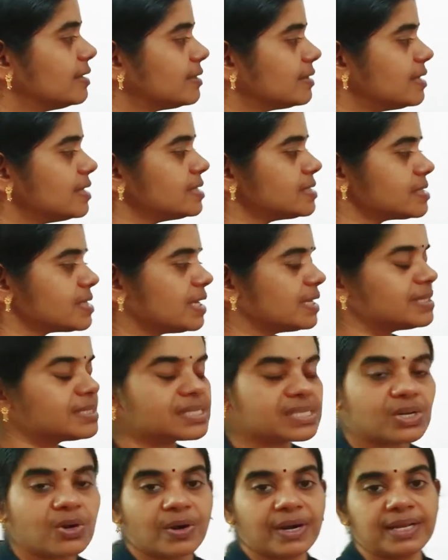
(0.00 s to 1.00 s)
This
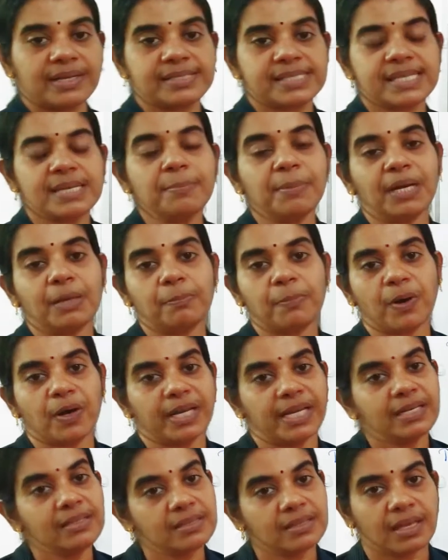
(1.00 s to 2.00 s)
is known as the
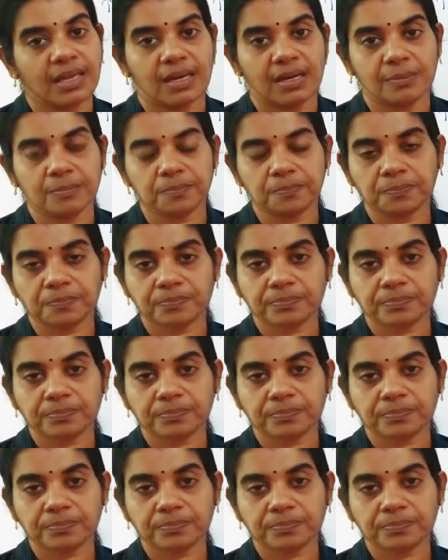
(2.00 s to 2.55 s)
midpoint theorem.